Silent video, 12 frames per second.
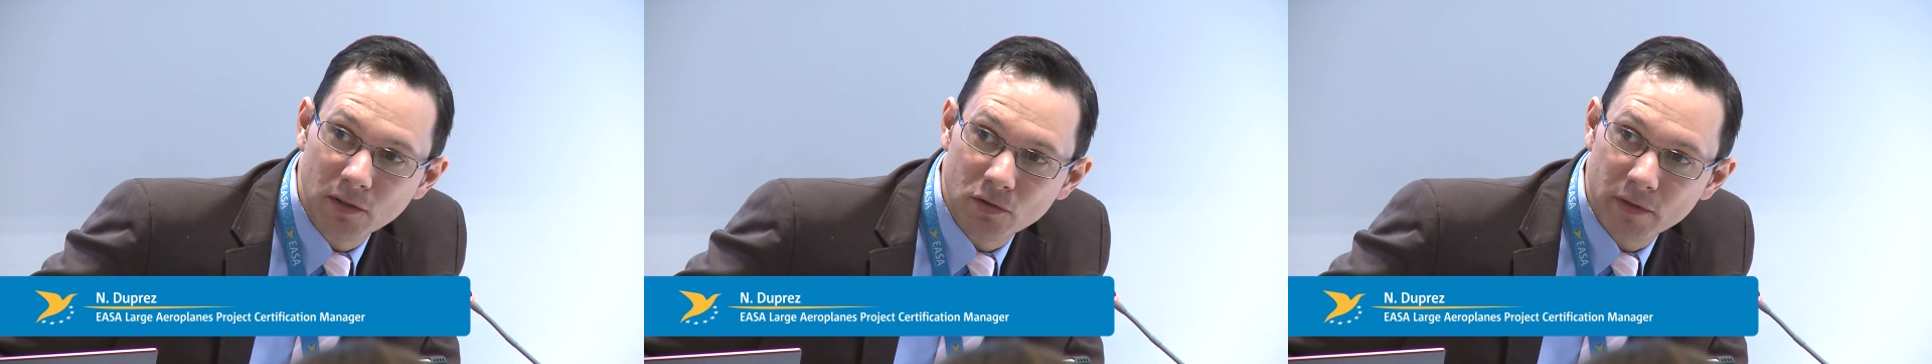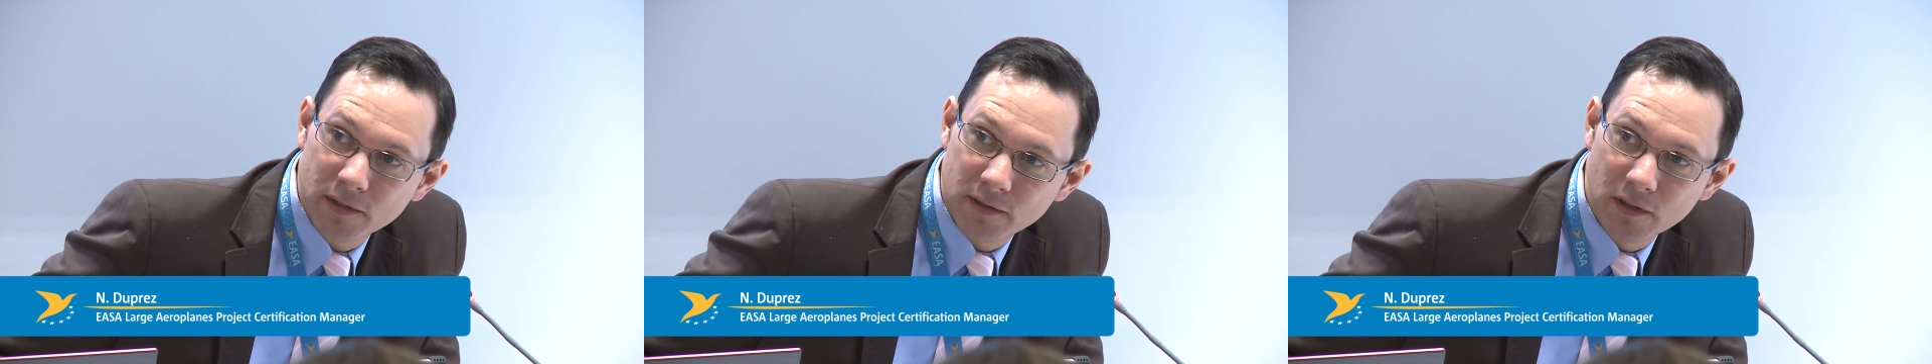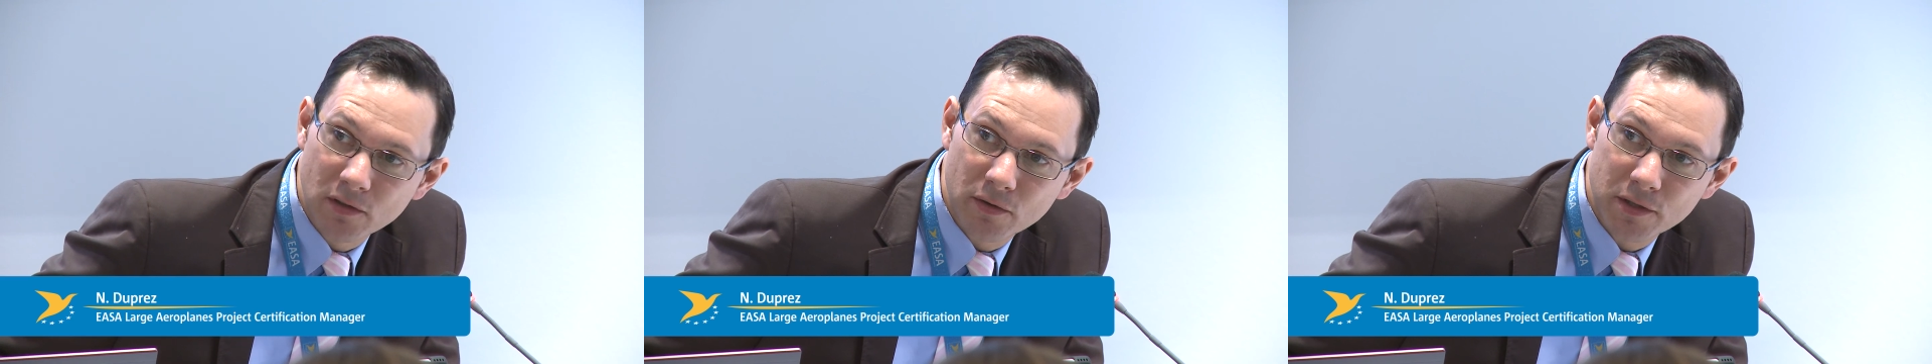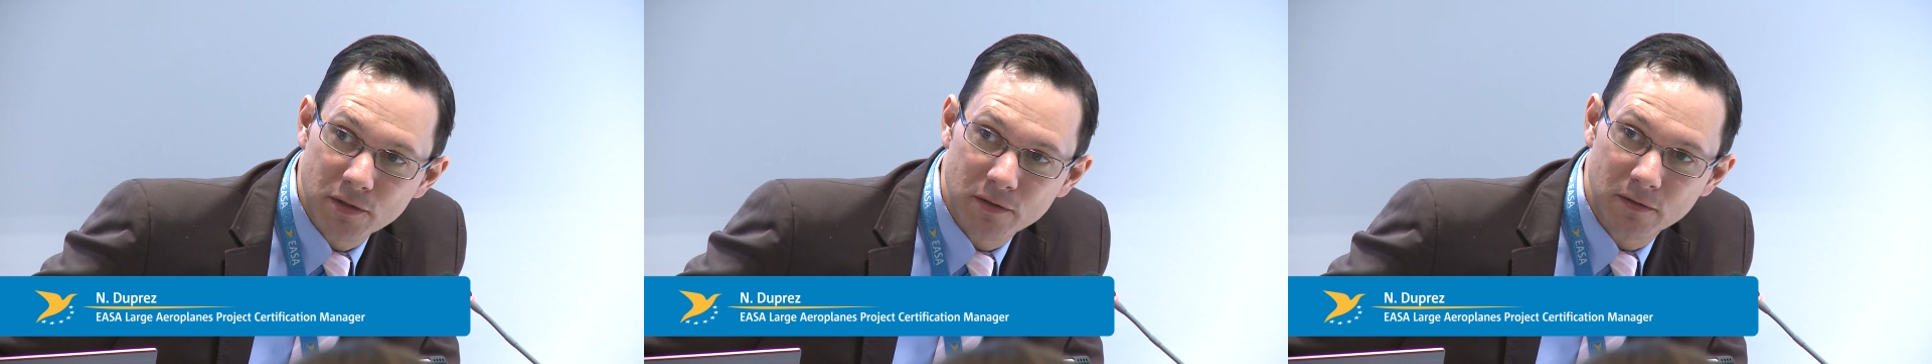interesting
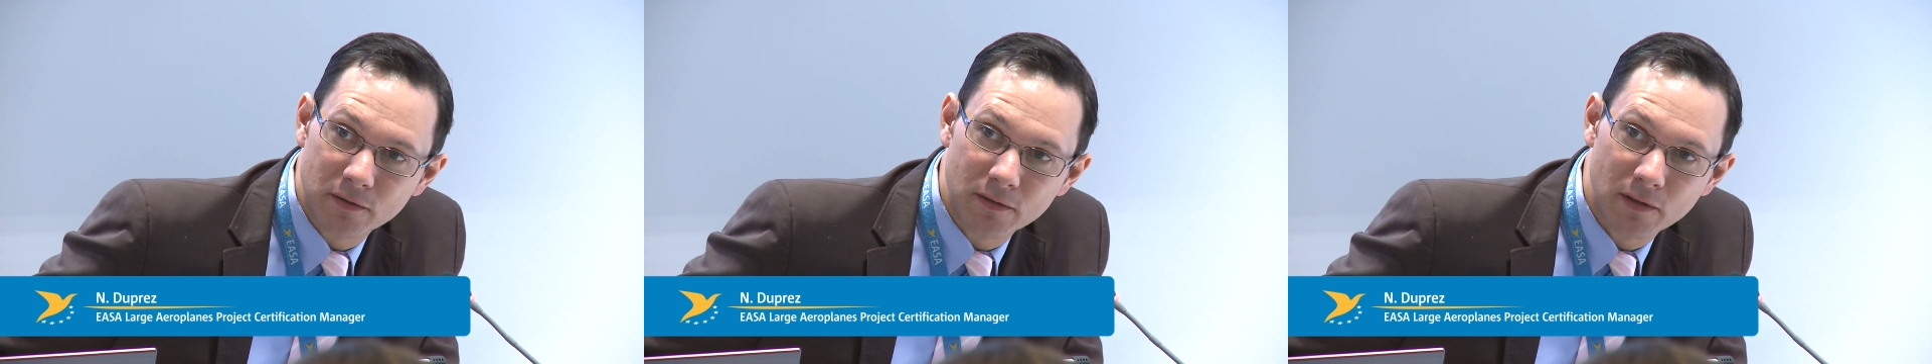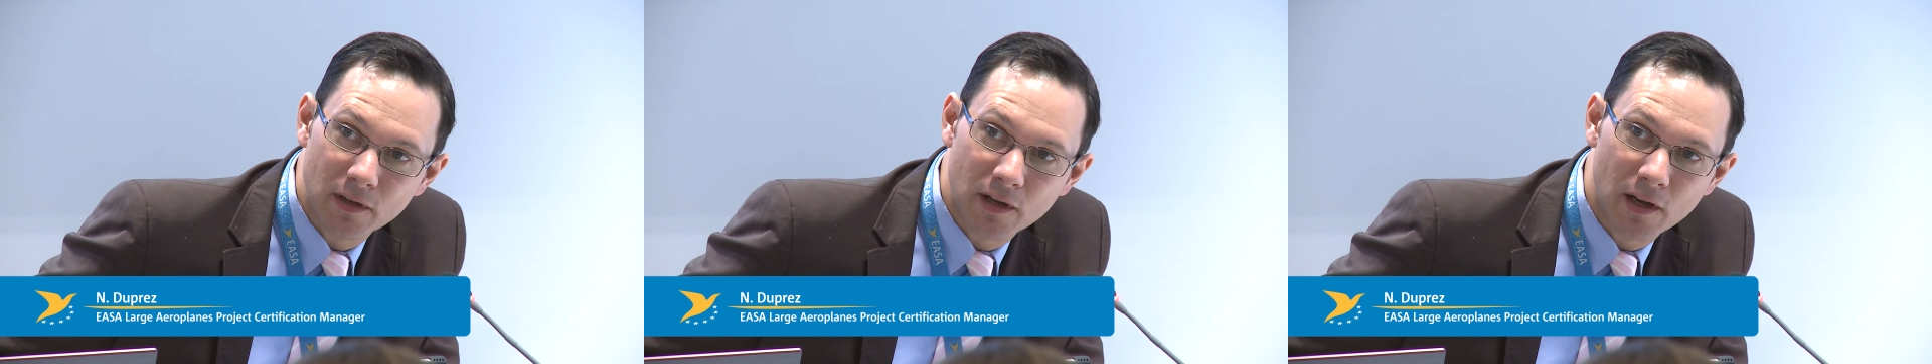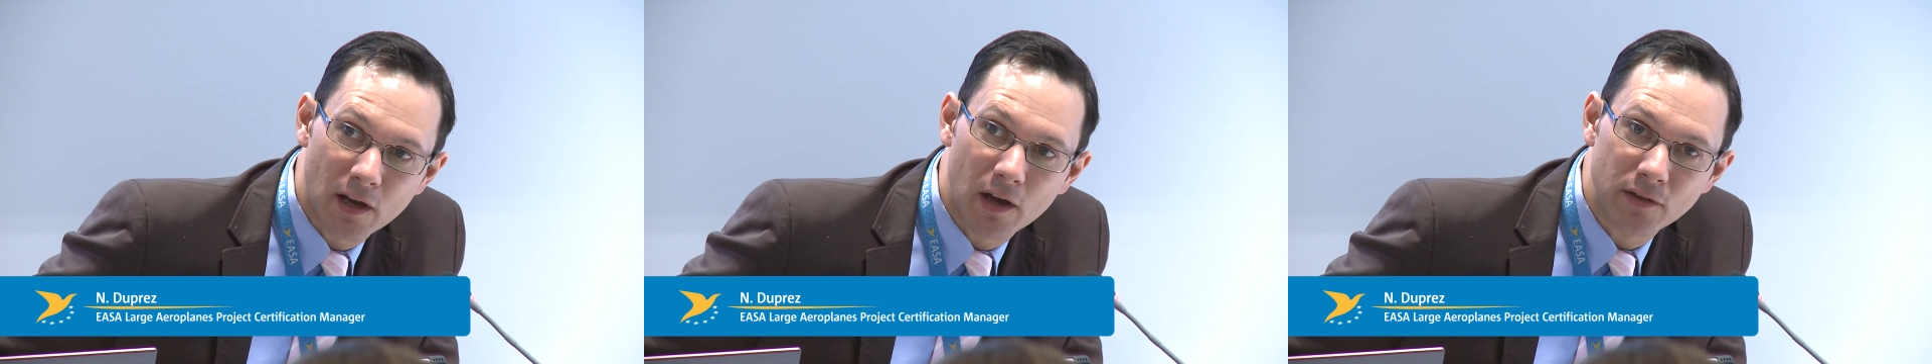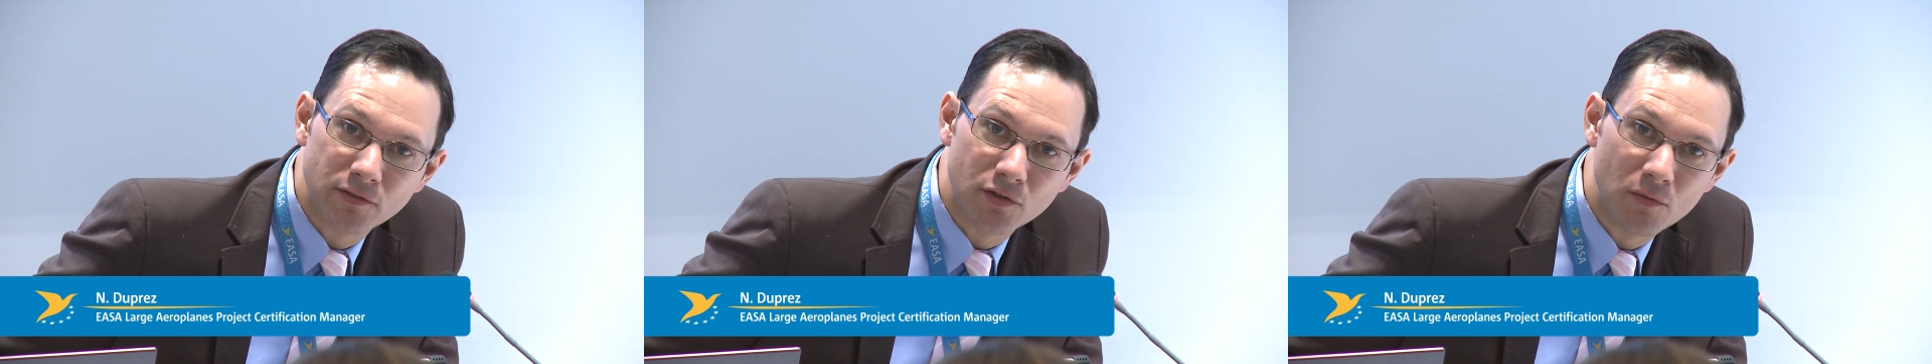question.
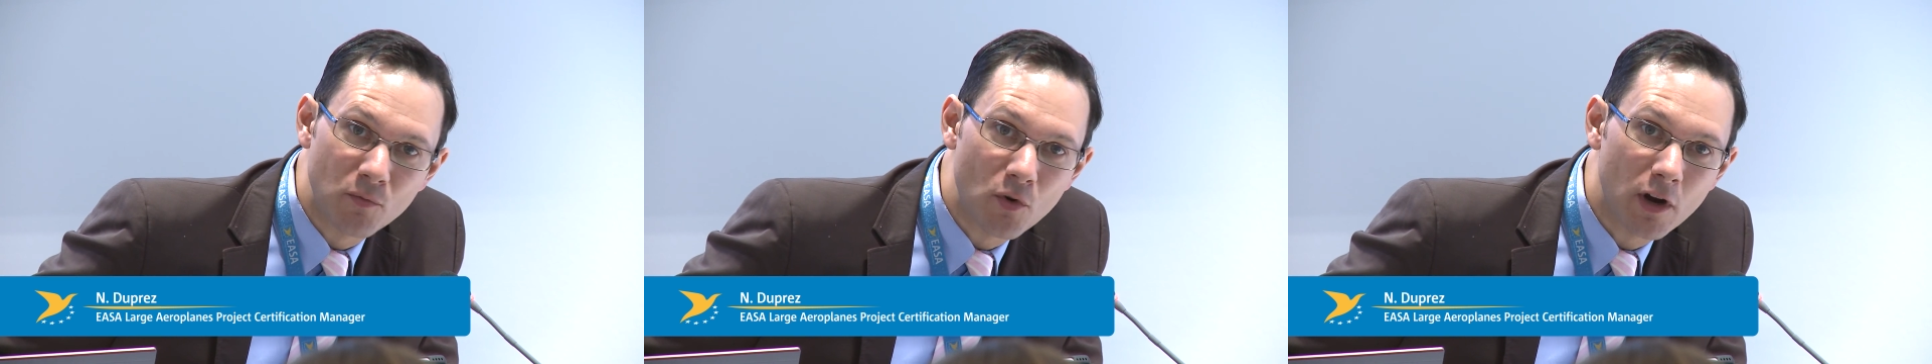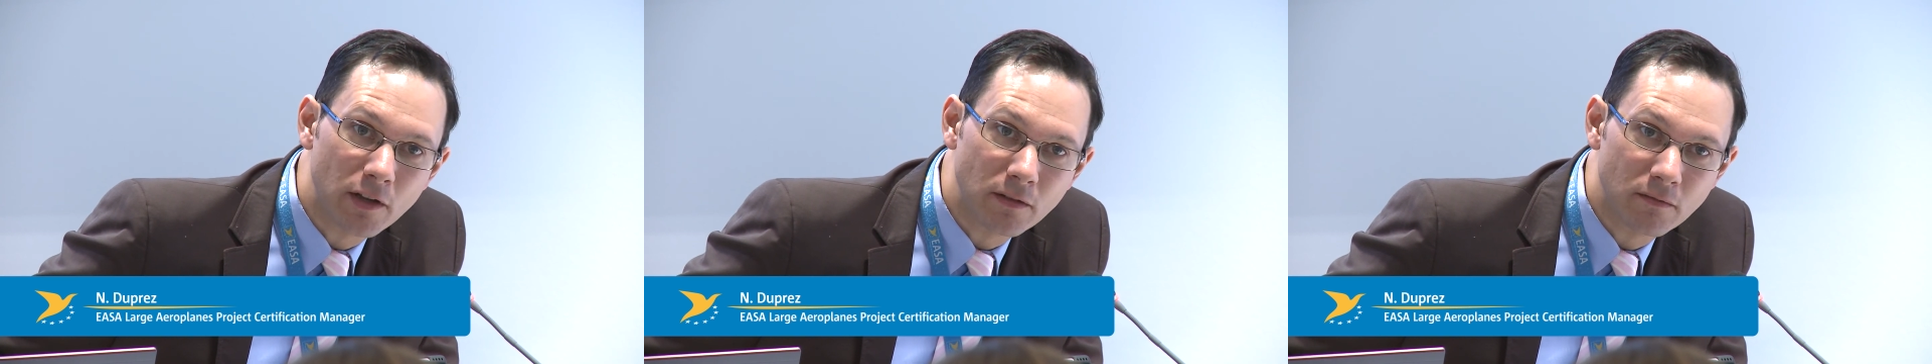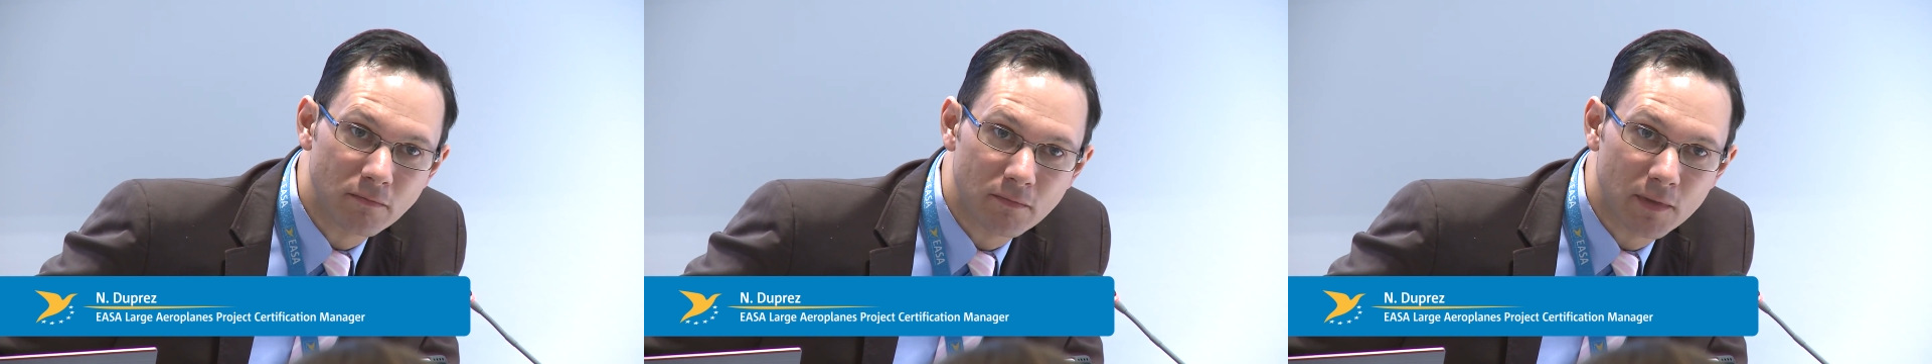Someone,